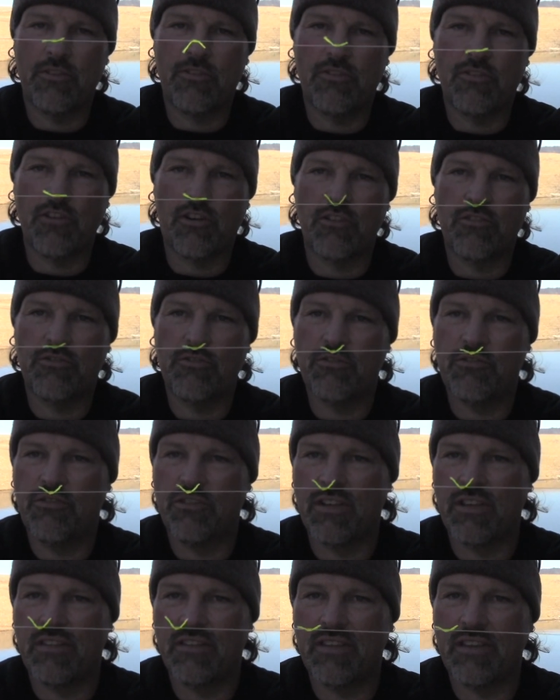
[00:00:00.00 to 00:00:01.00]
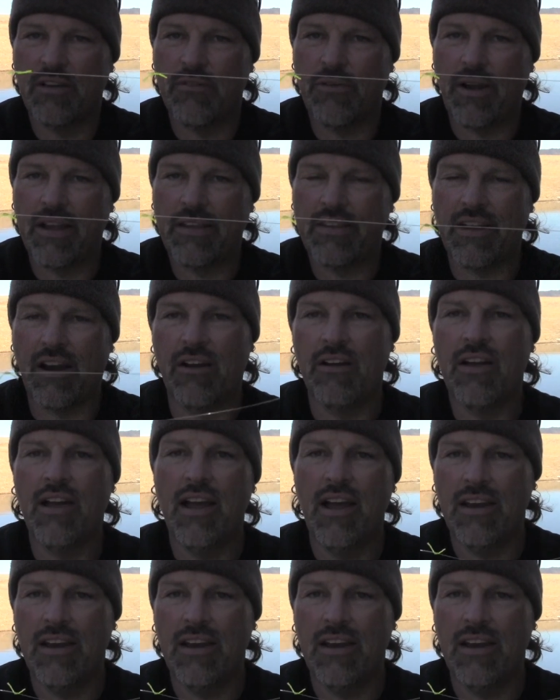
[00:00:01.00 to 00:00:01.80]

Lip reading: It's chartreuse. You can see it right there.